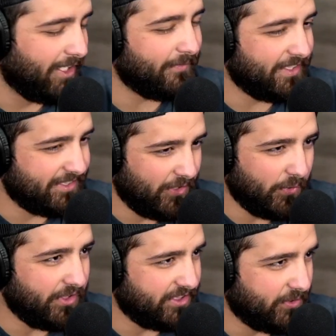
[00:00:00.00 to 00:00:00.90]
I'm gonna
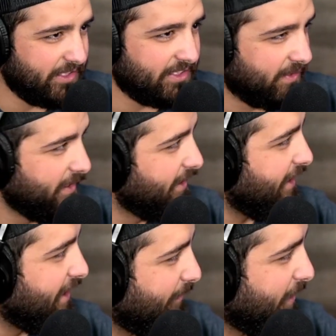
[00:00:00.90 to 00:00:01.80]
totally squeeze you,
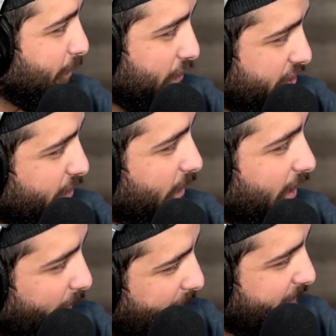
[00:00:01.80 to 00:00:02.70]
and I'm gonna push you all
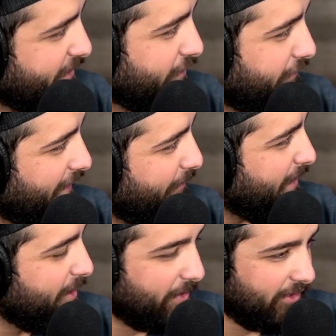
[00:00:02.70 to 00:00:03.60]
the way up until 5
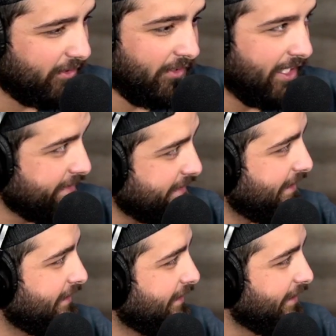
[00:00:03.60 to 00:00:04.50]
p.m. on our last
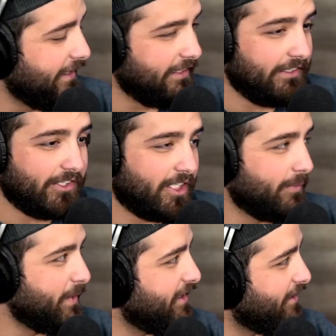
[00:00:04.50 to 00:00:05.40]
day. And you're gonna
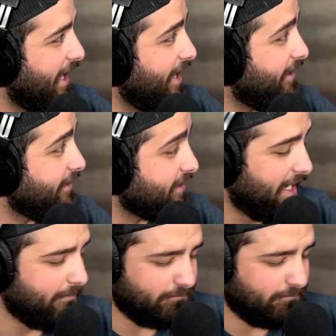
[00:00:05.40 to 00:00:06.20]
be. I had this.